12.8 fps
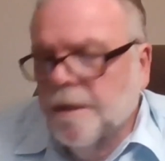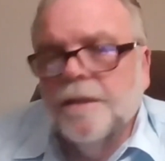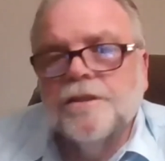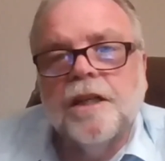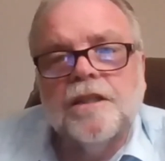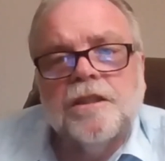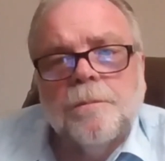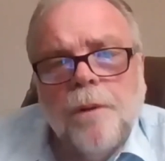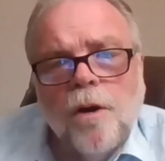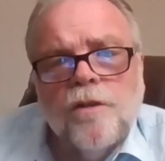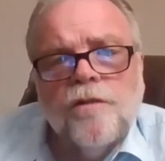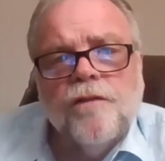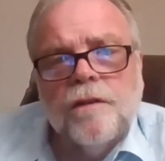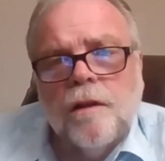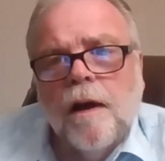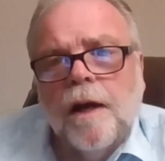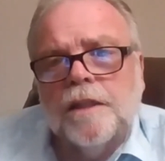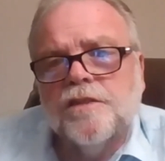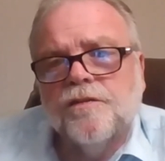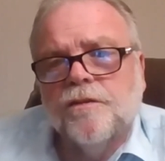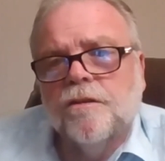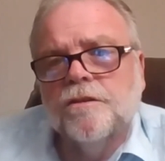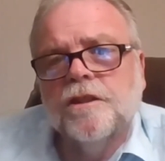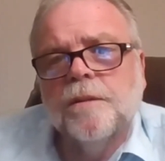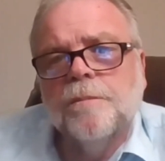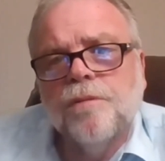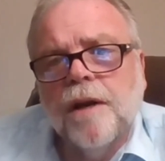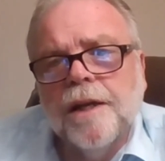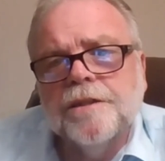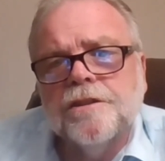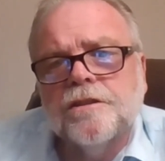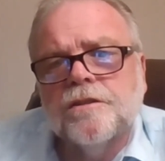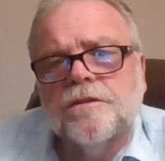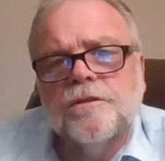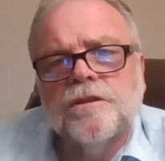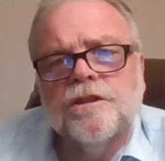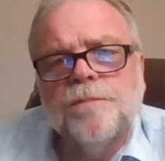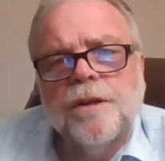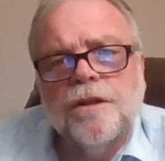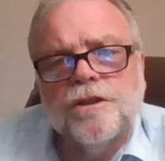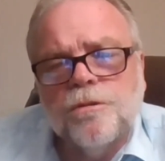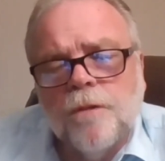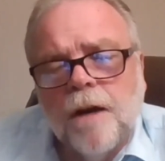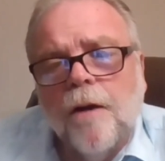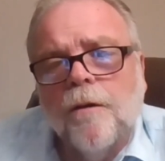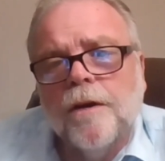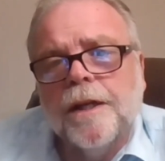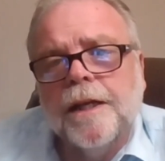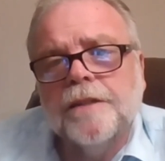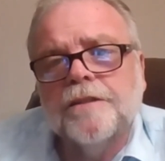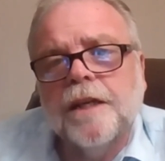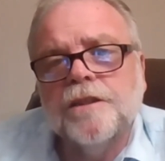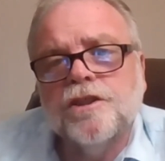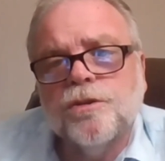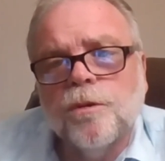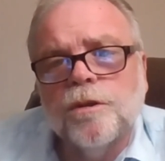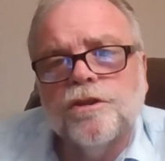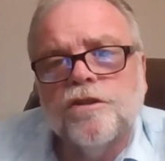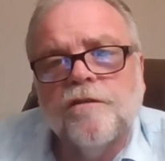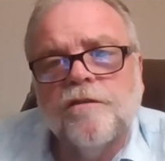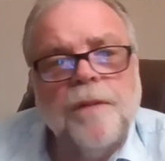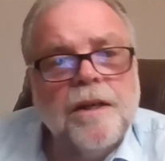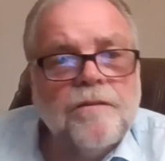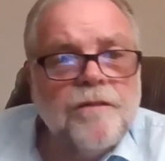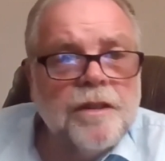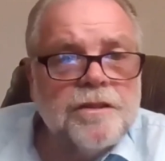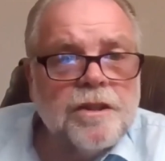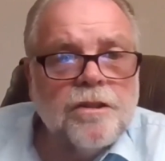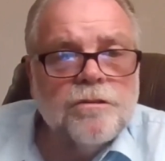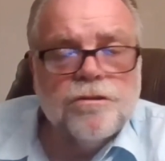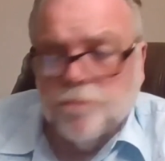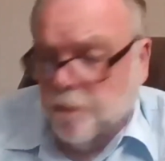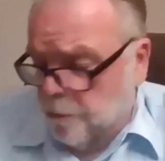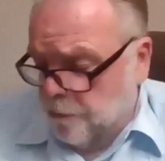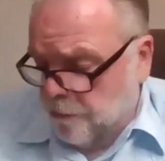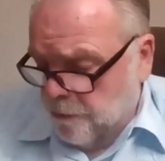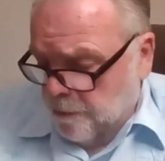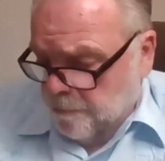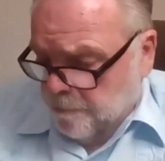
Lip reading: since both philosophers embraced spirituality as a source of metaphysical truth.